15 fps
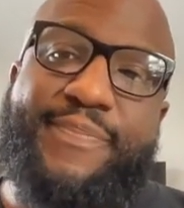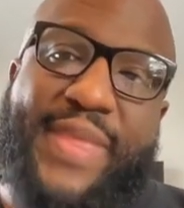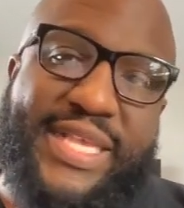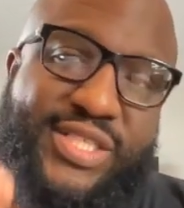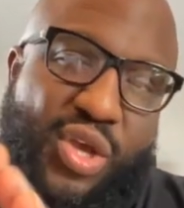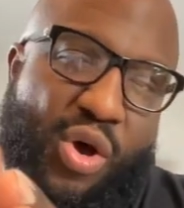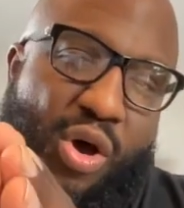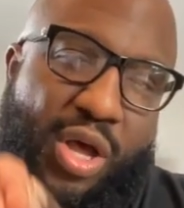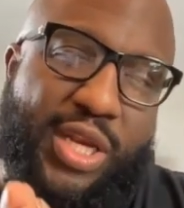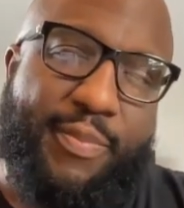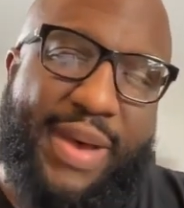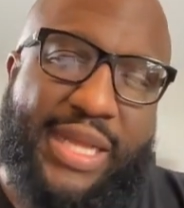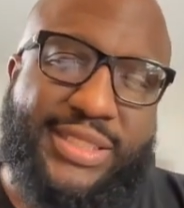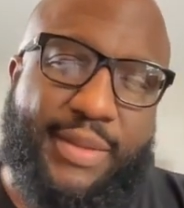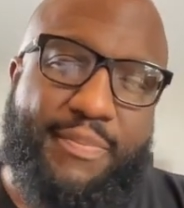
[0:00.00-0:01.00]
that's all
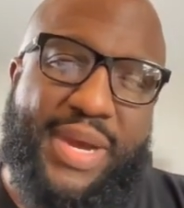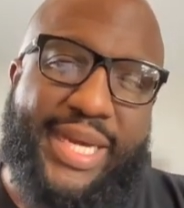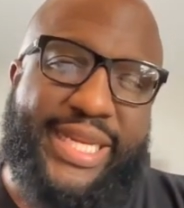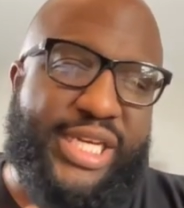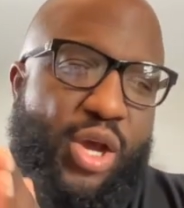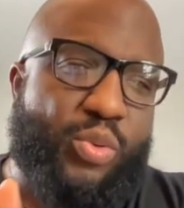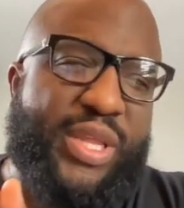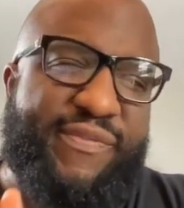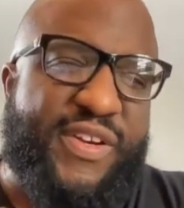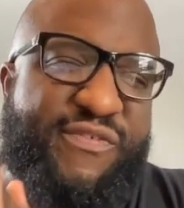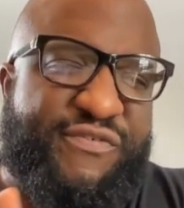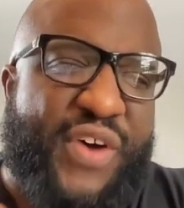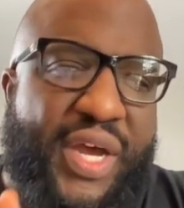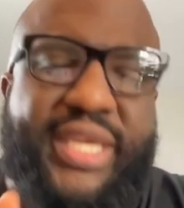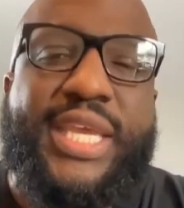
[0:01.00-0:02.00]
about the money, don't even
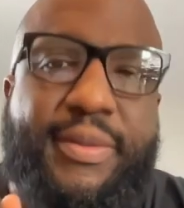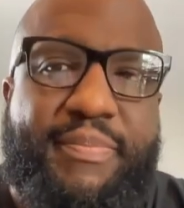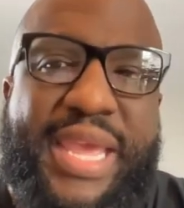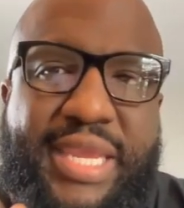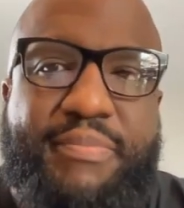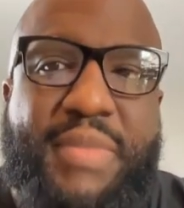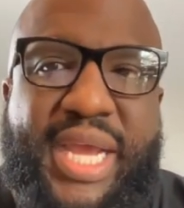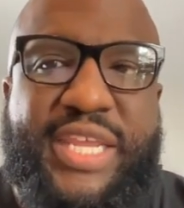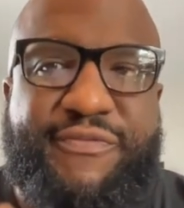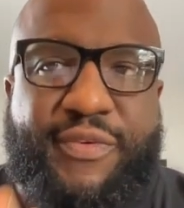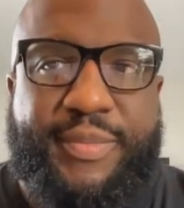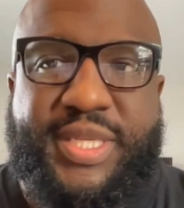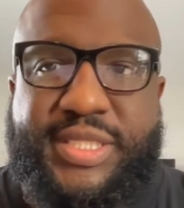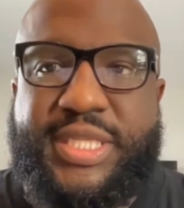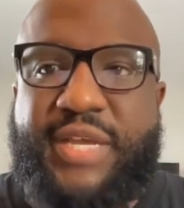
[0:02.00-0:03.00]
fucking make money
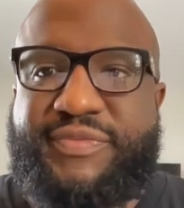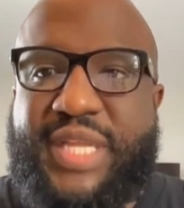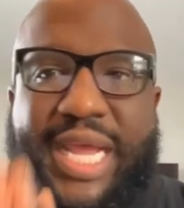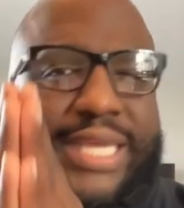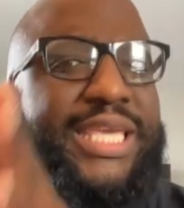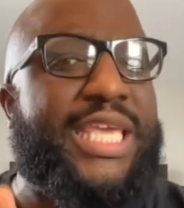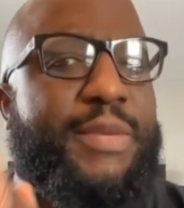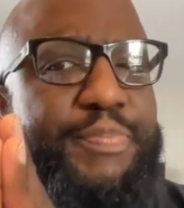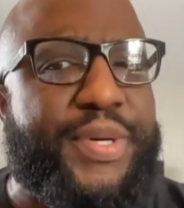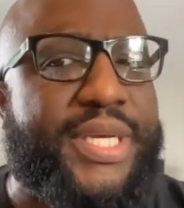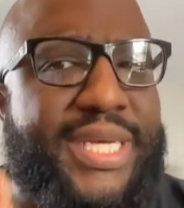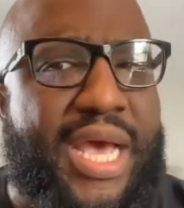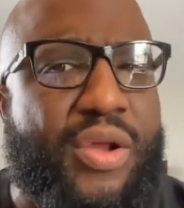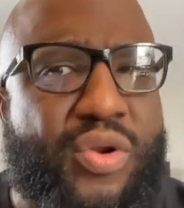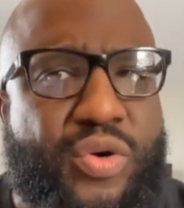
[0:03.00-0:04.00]
from the stuff that I keep
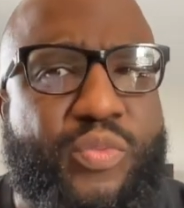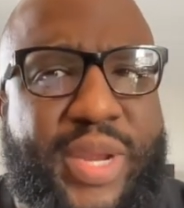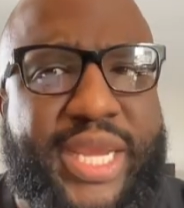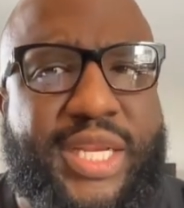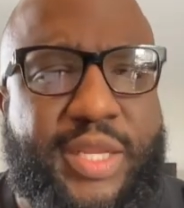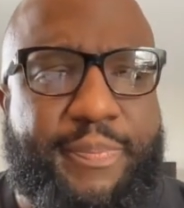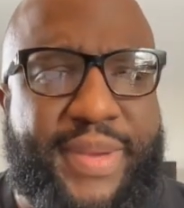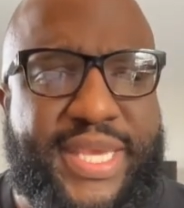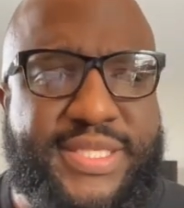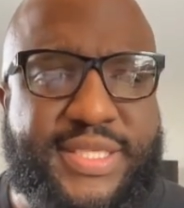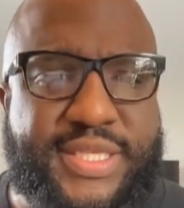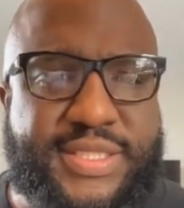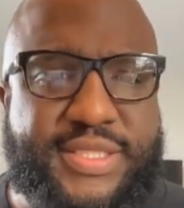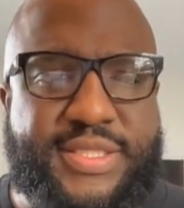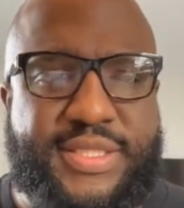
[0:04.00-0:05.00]
putting out on a regular
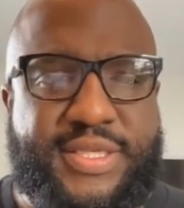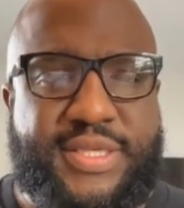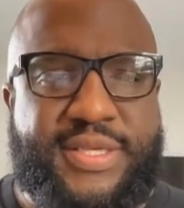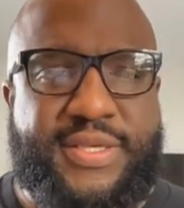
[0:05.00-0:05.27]
basis.